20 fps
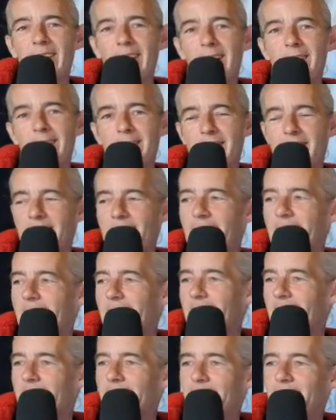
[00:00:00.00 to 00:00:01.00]
holiday.
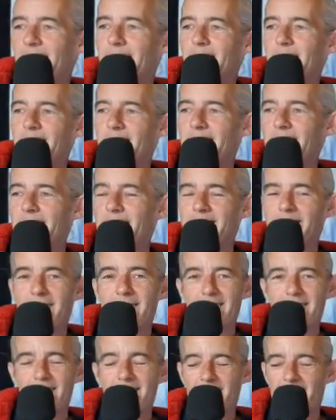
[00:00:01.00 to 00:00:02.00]
You lucky
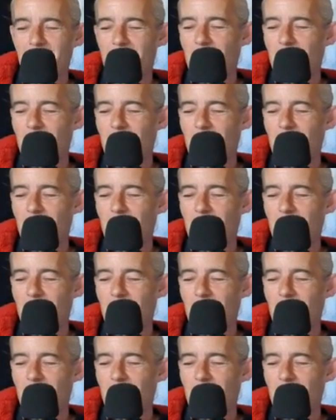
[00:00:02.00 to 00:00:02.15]
luckies.